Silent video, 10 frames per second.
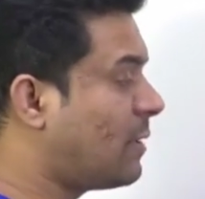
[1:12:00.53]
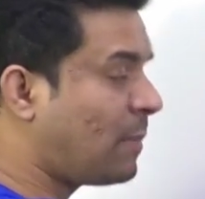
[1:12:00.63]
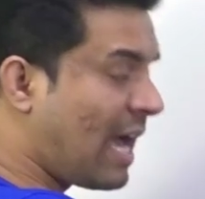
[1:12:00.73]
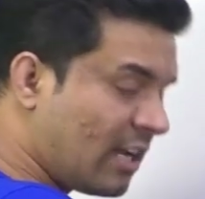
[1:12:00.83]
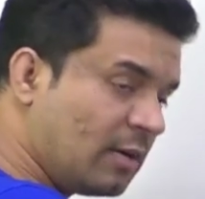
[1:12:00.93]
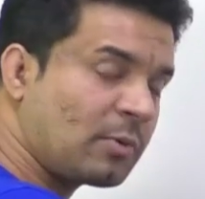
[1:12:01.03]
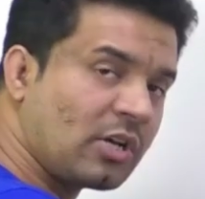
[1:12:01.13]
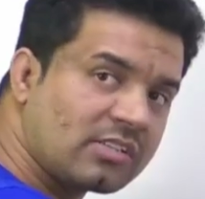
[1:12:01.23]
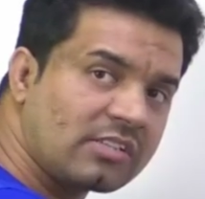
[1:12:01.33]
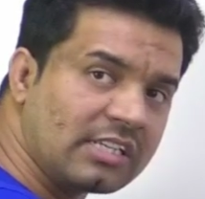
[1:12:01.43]
that parallel
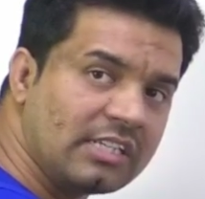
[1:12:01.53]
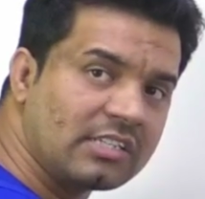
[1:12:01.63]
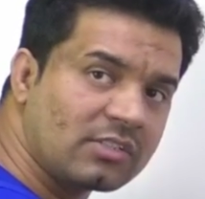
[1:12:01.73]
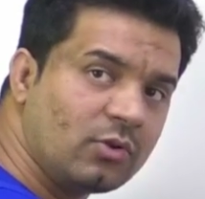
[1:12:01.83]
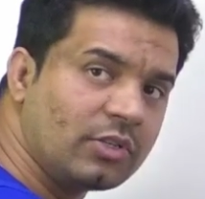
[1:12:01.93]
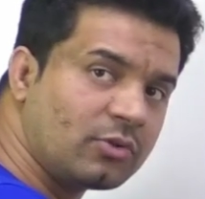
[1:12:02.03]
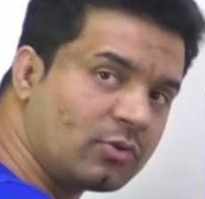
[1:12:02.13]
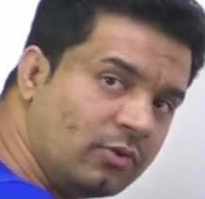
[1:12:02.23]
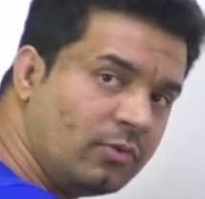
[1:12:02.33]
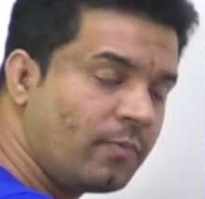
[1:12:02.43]
processing it is going
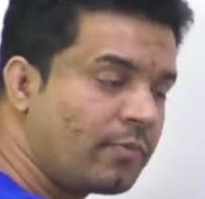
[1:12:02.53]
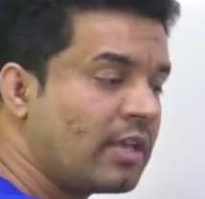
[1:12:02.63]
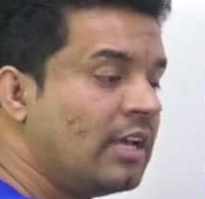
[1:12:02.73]
to do.